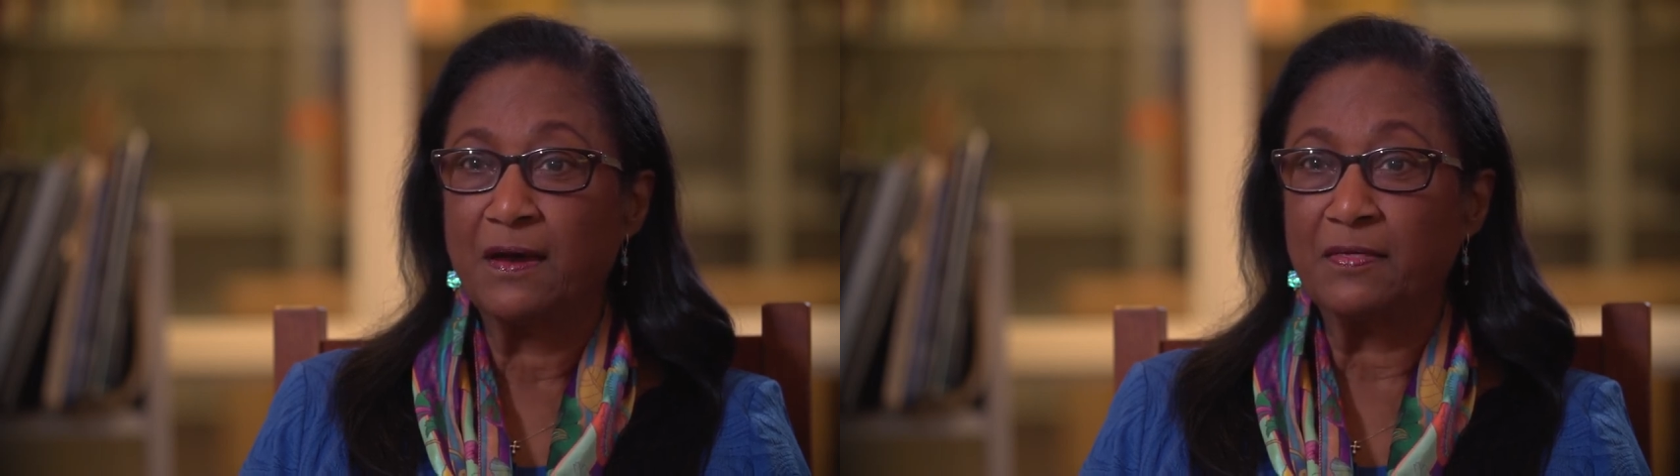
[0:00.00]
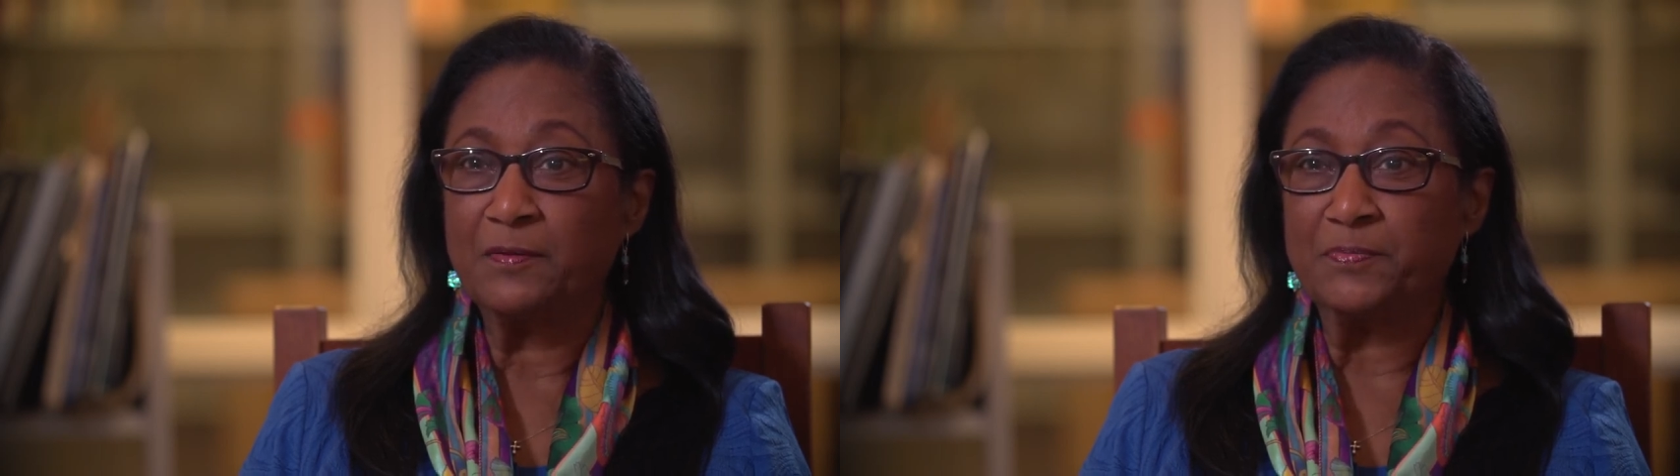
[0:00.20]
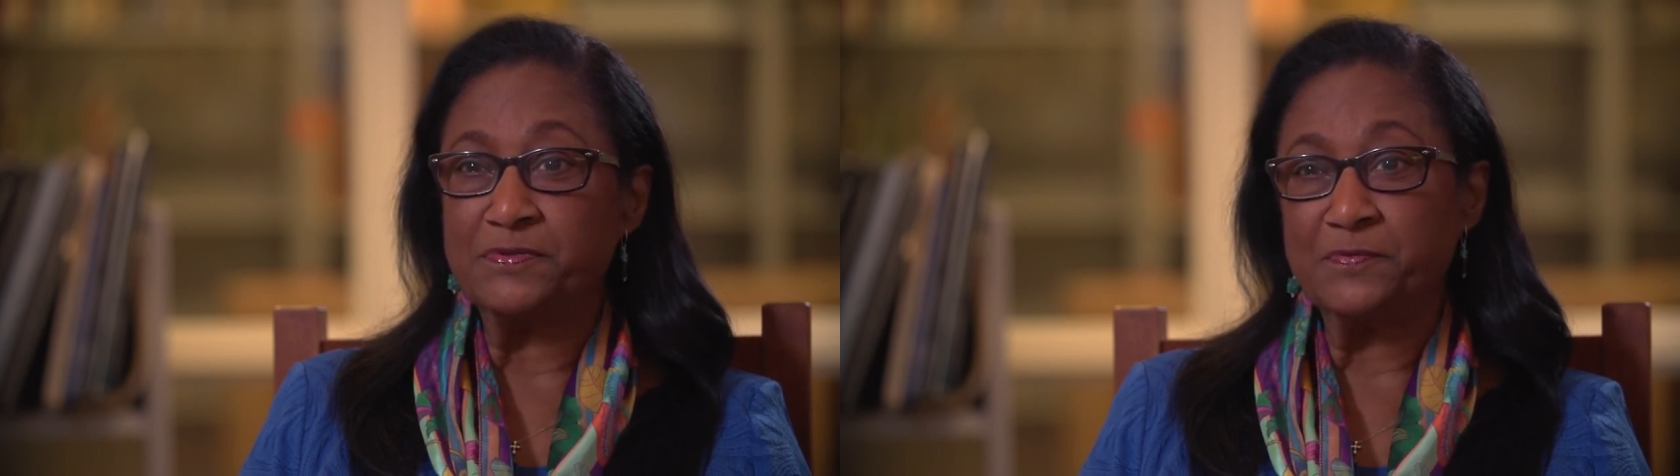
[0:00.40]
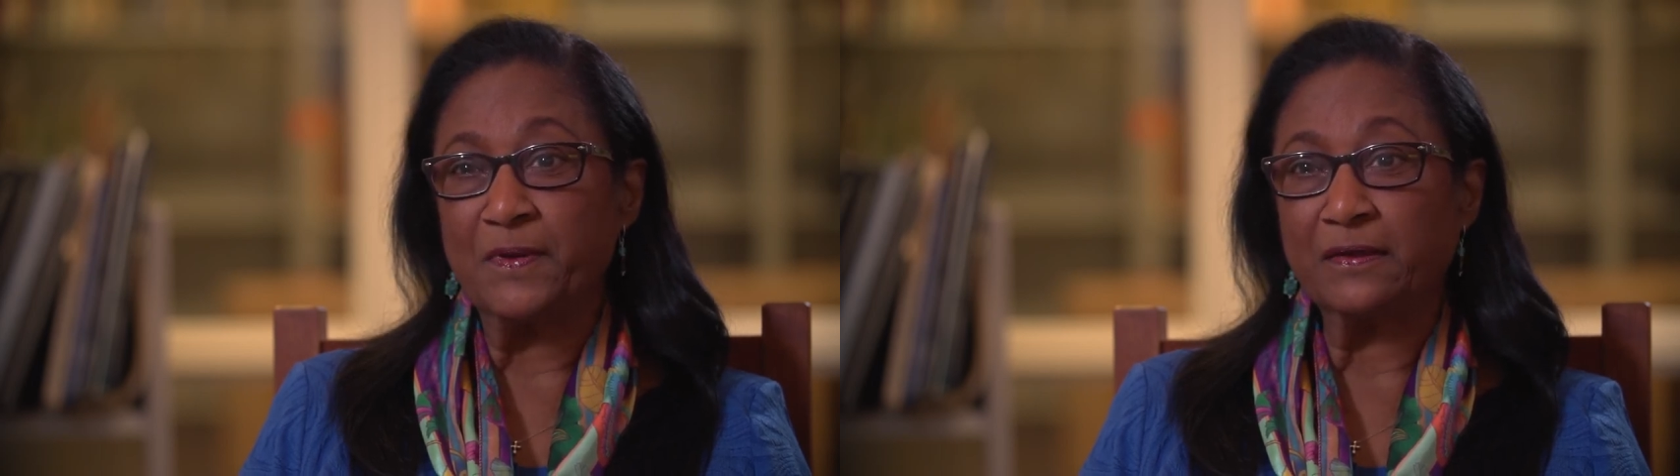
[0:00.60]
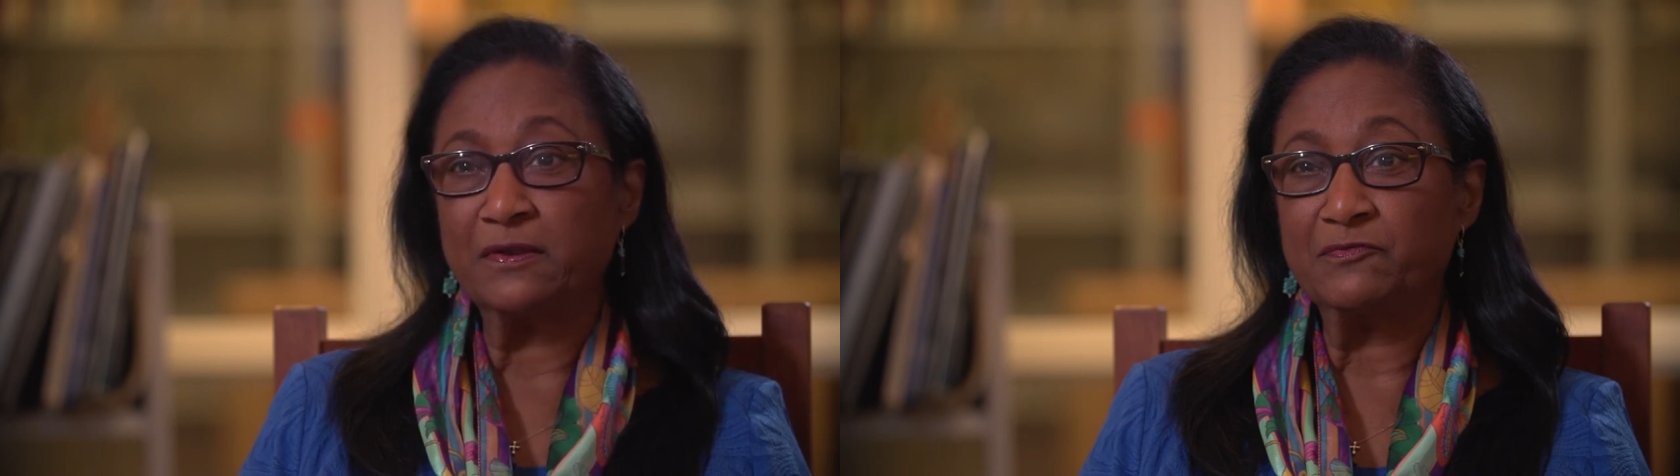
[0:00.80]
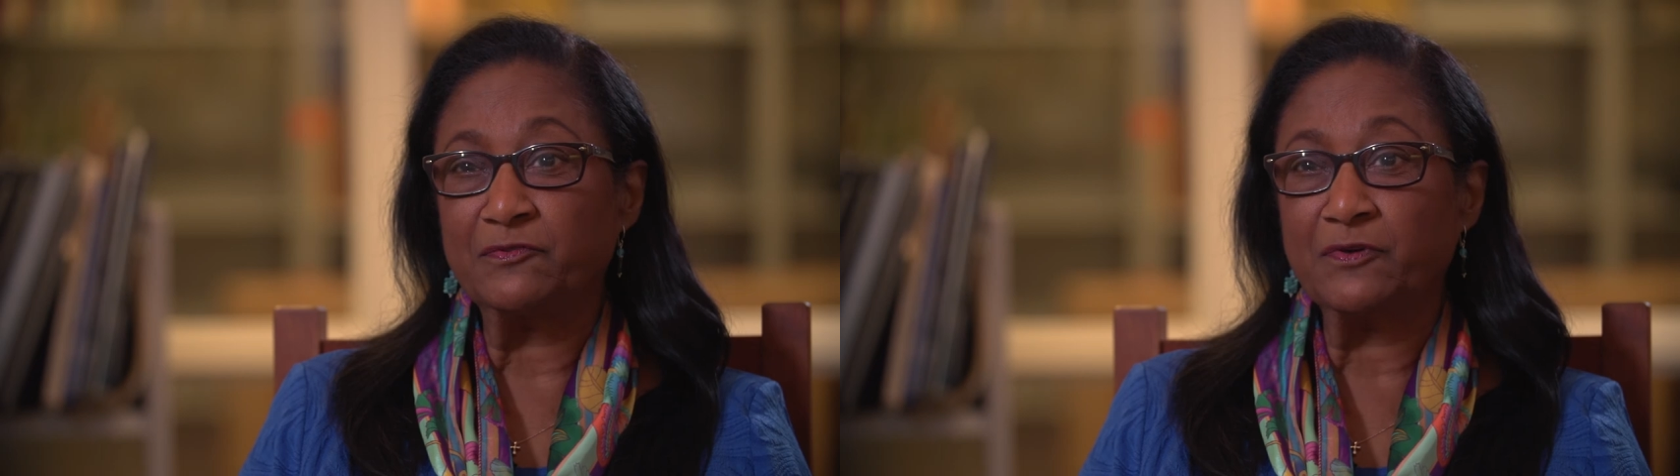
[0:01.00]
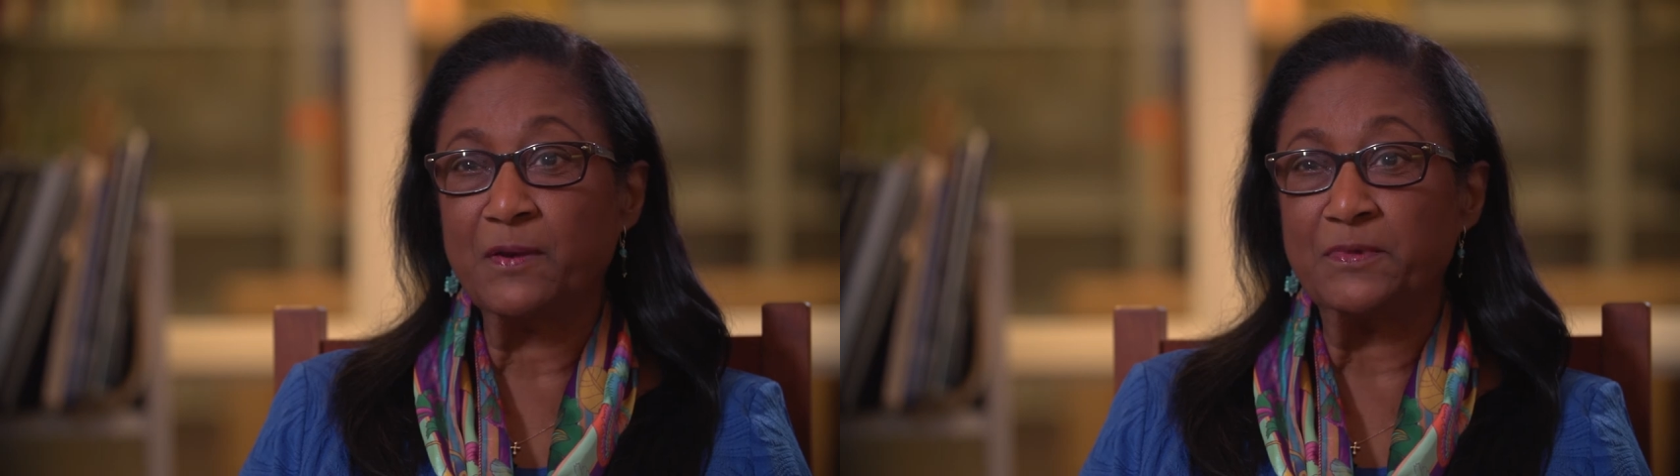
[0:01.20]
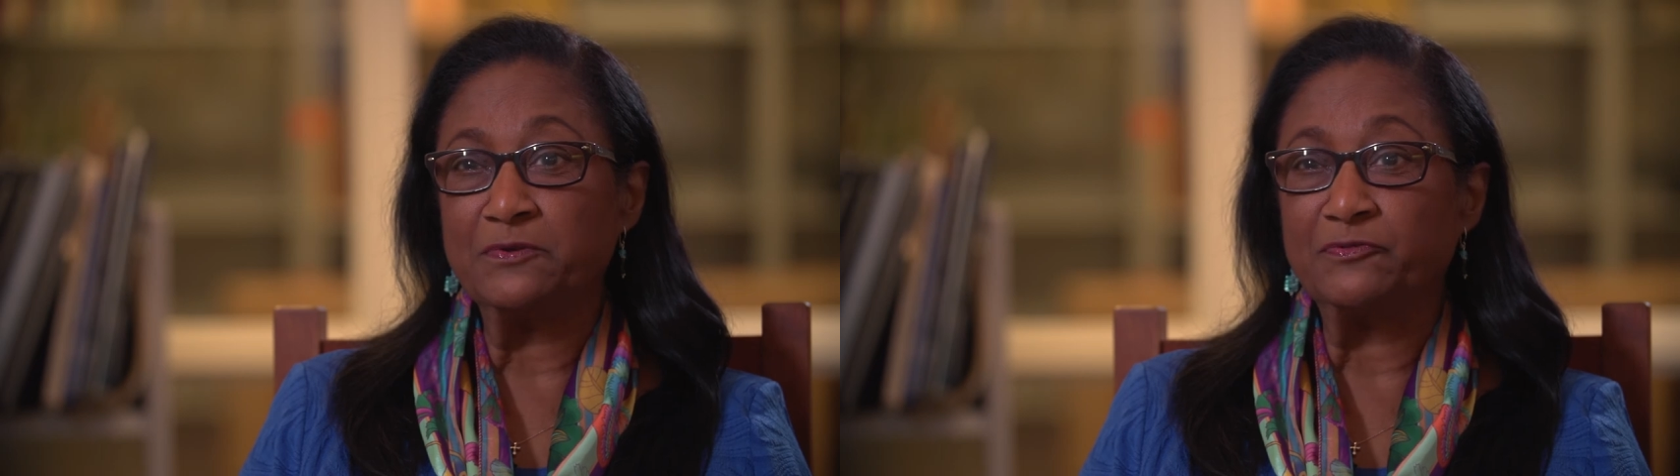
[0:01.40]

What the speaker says: and the perspective of coming